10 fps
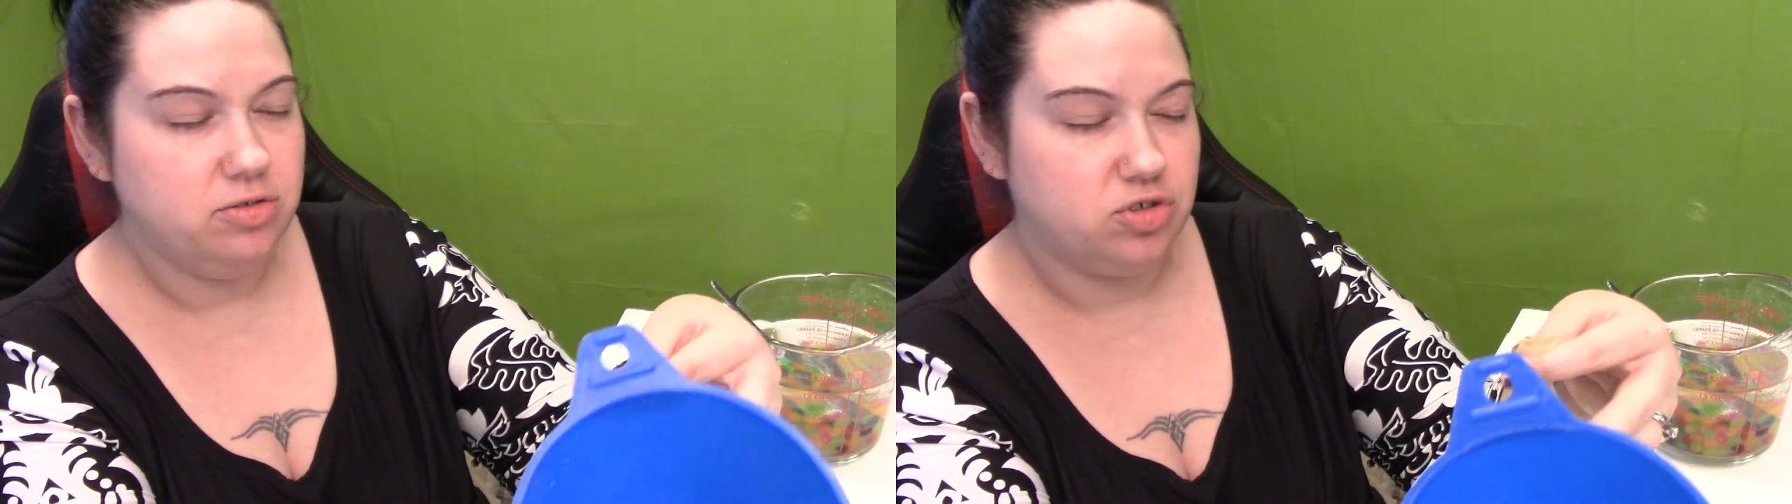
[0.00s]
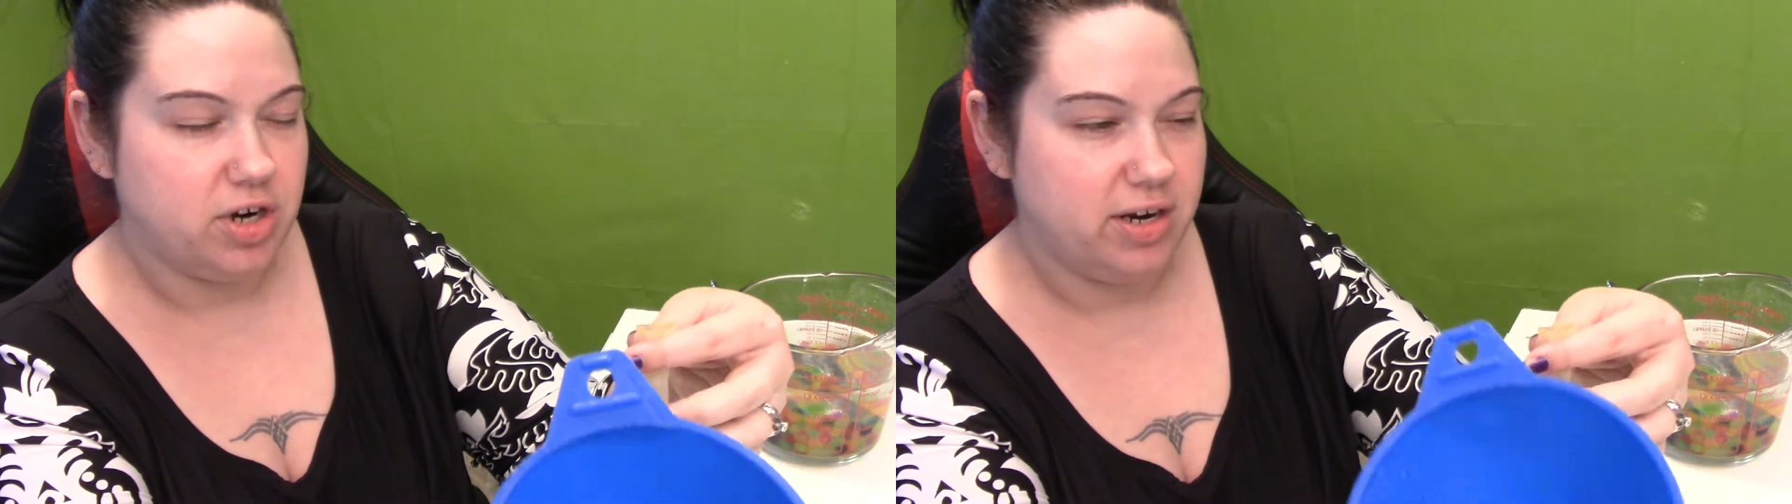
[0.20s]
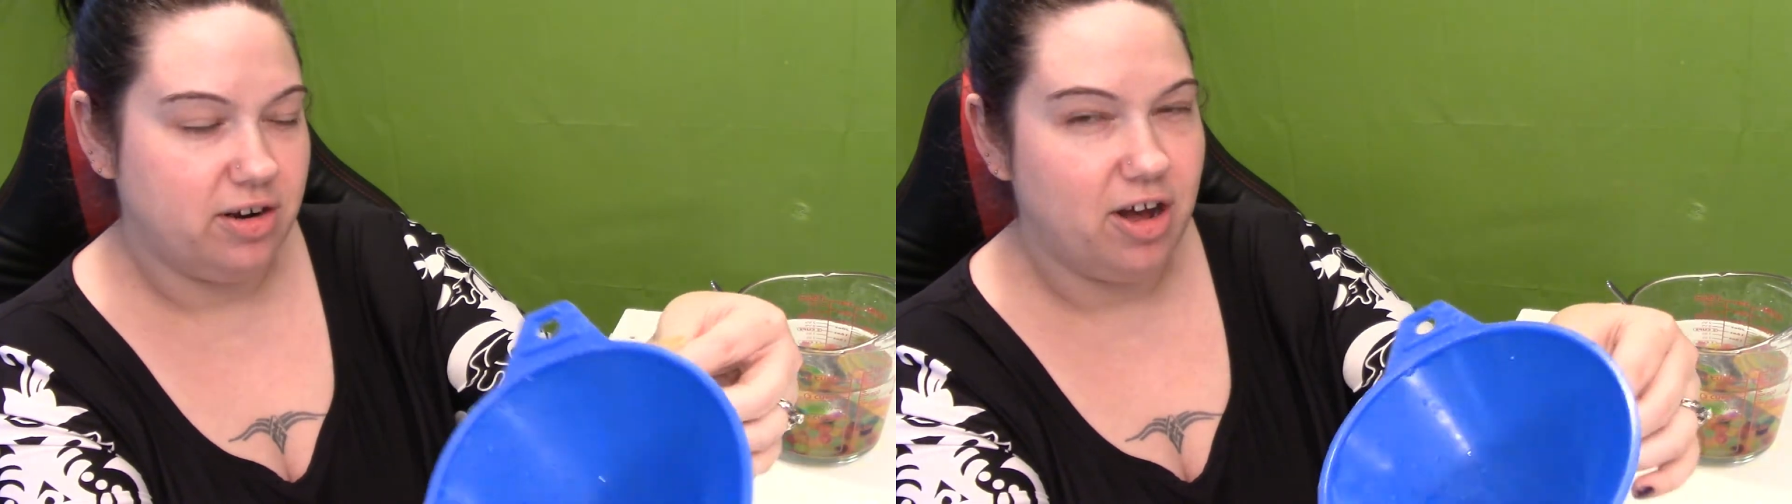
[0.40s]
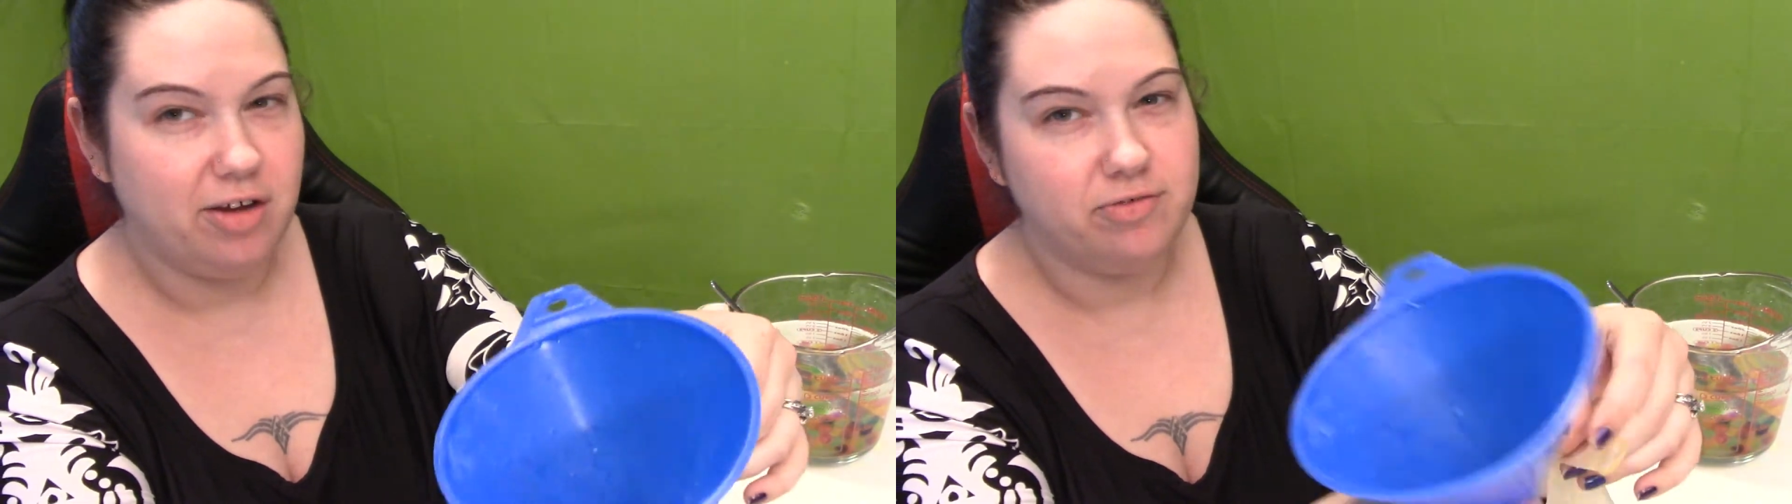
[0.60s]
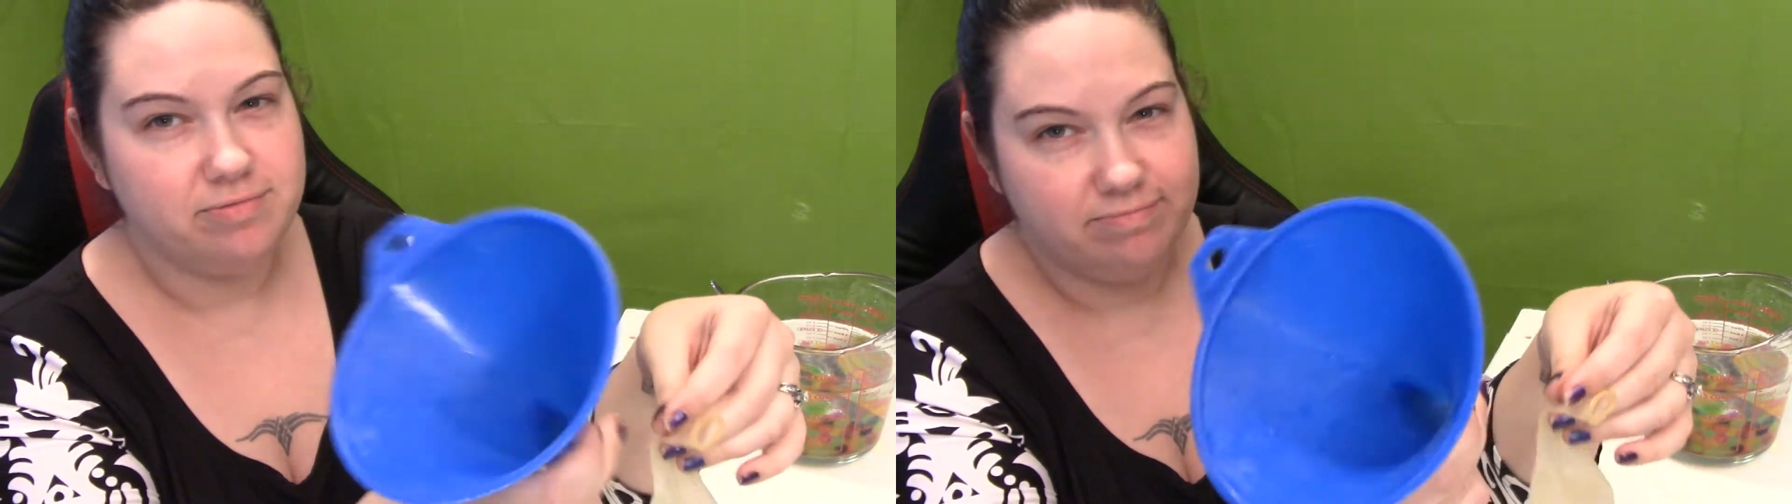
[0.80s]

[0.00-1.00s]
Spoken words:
Trade it off.